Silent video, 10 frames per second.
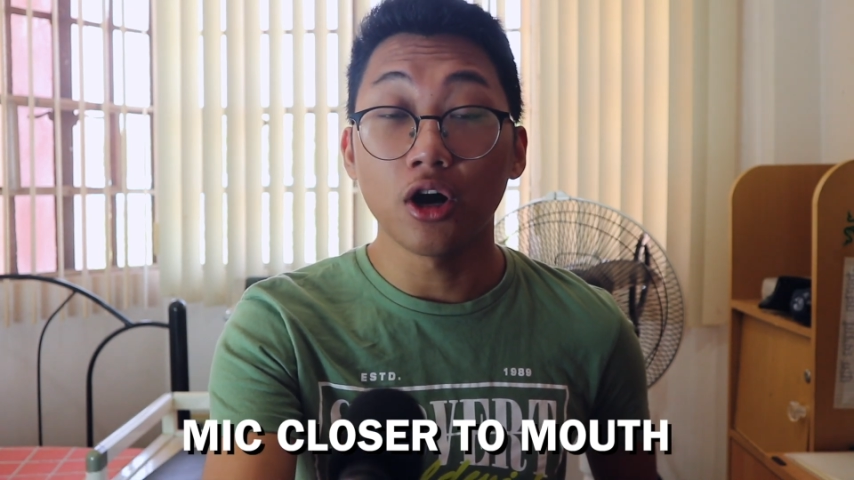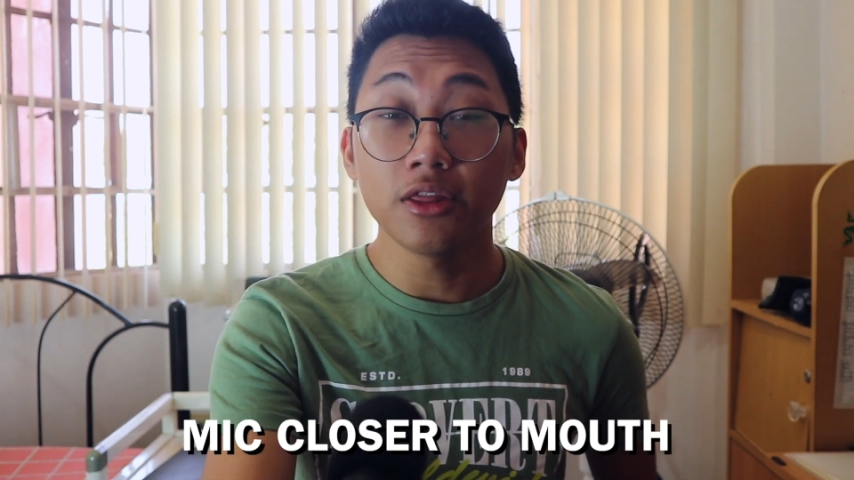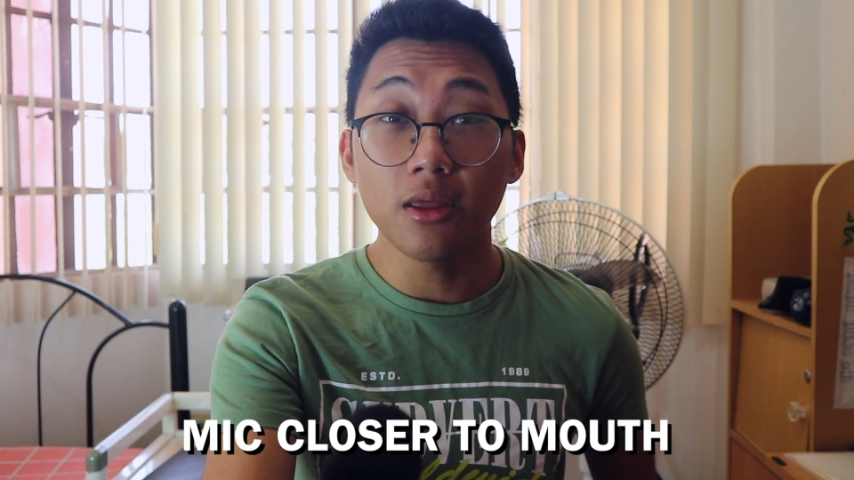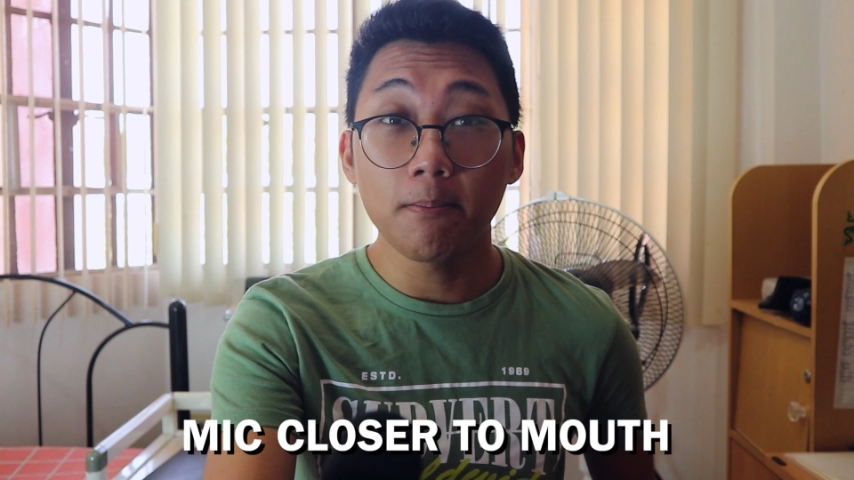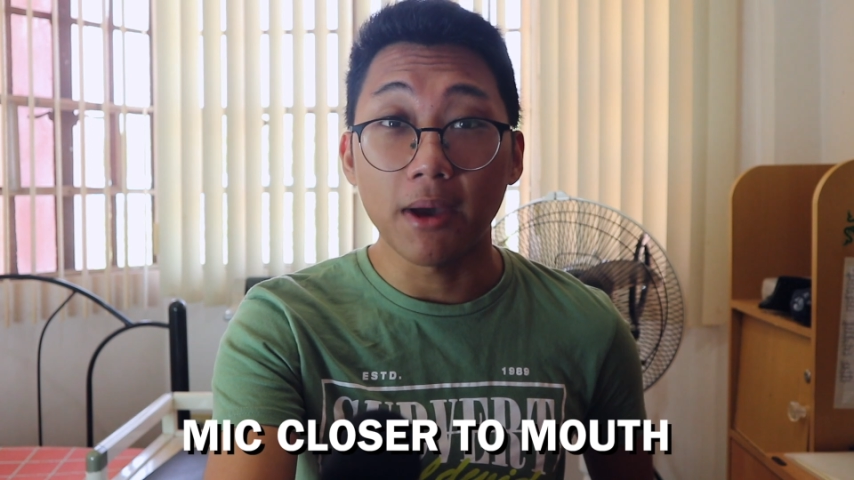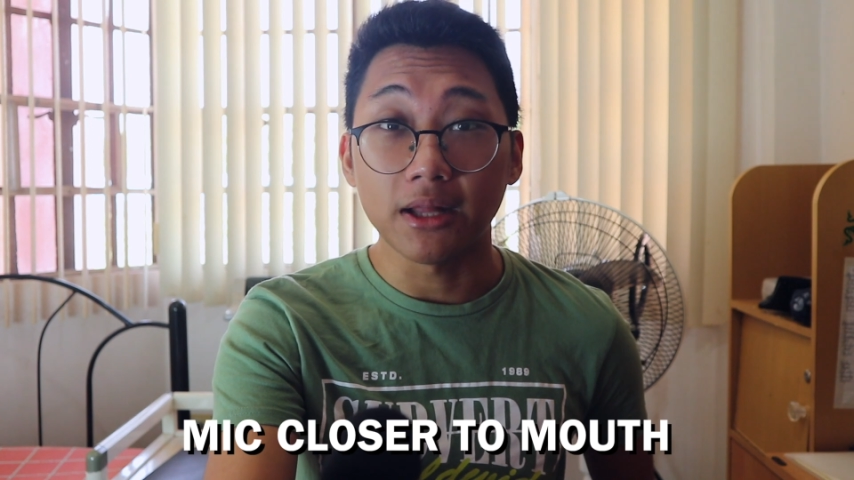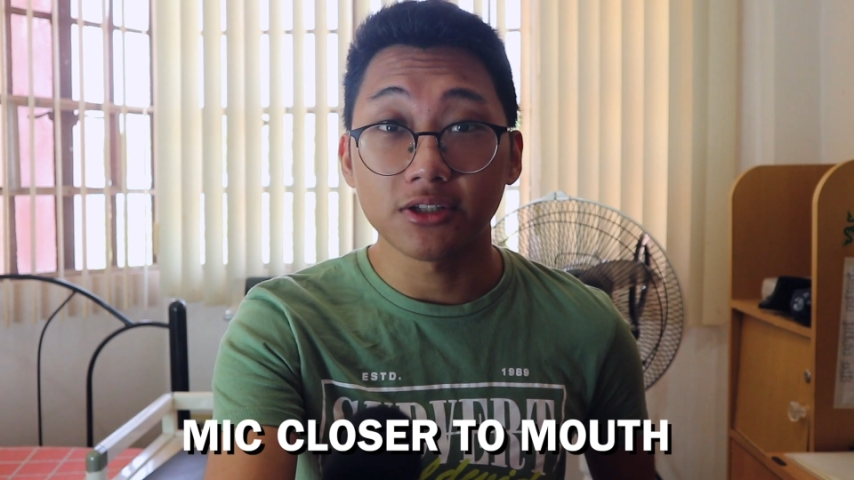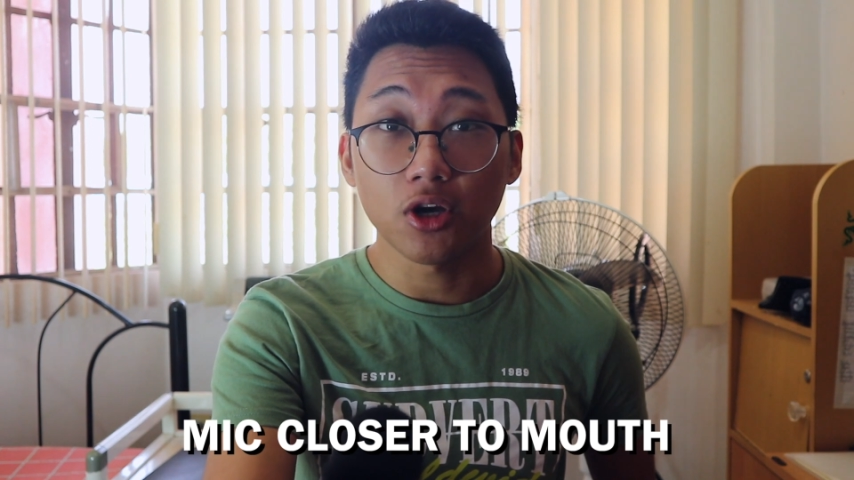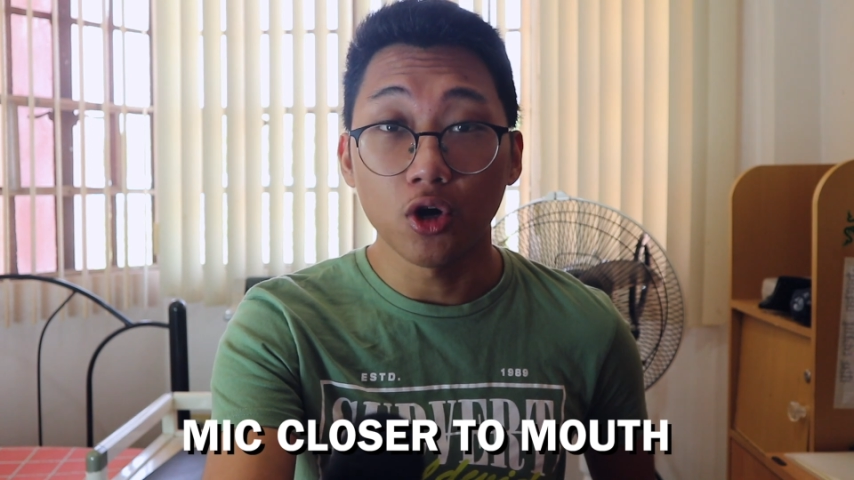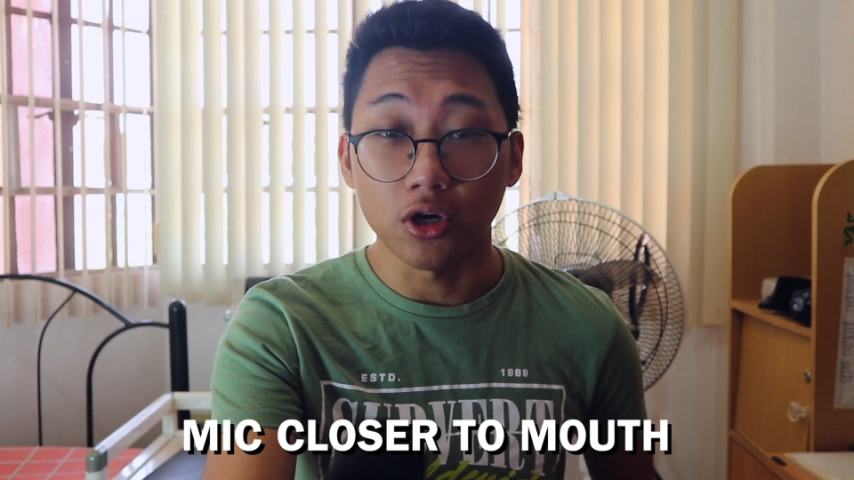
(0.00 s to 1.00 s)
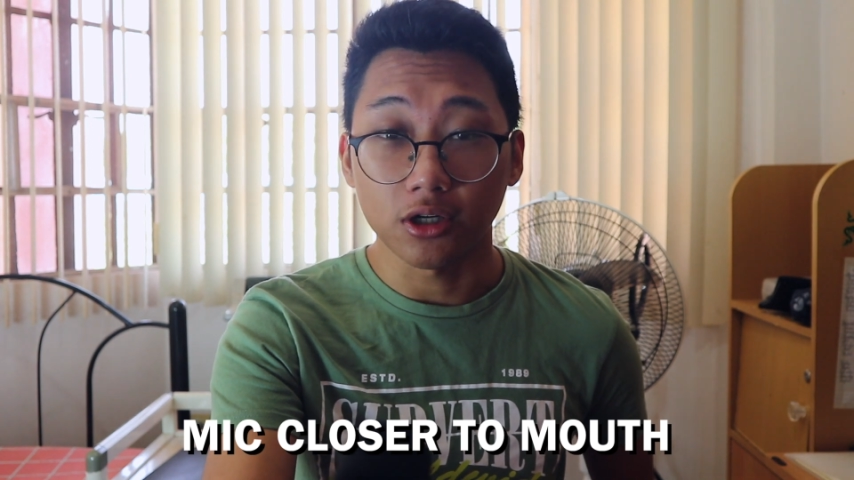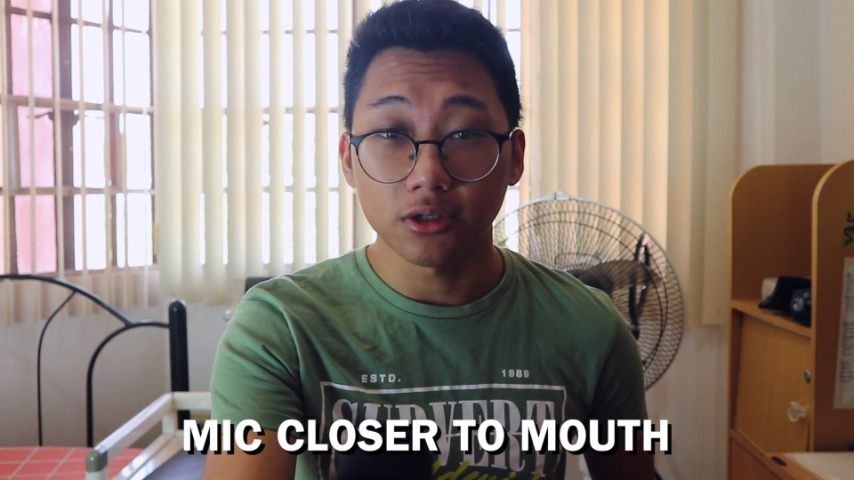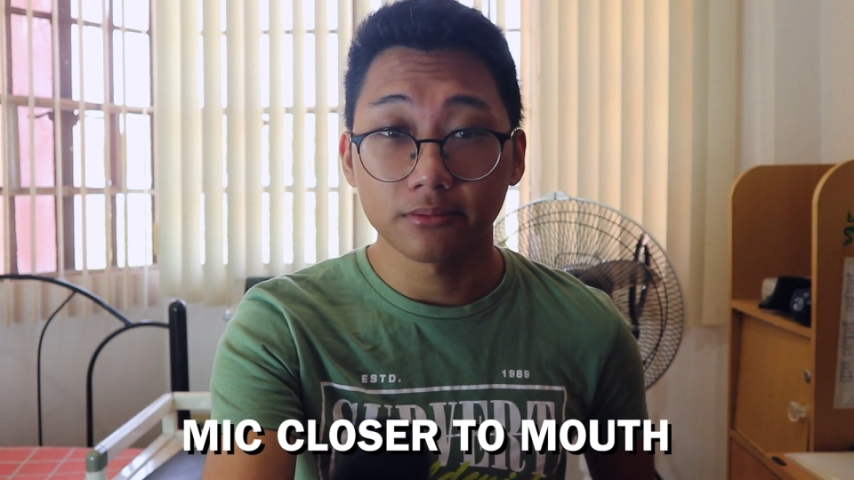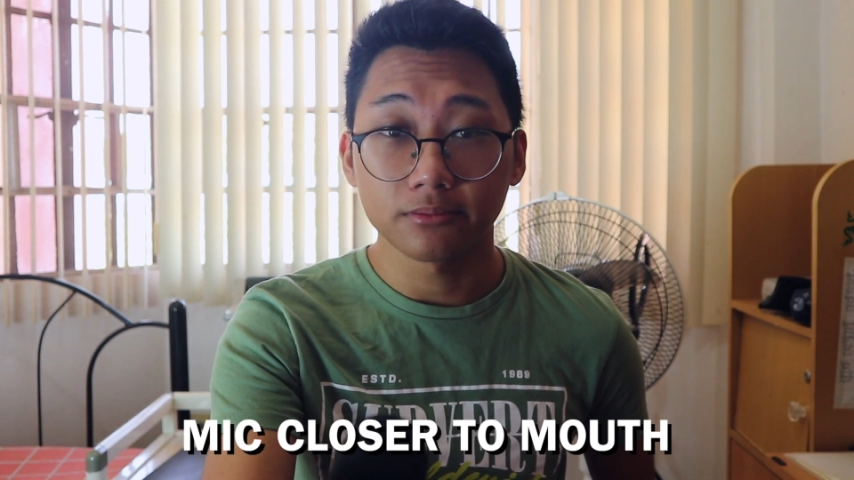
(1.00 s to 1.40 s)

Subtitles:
on the bent hook.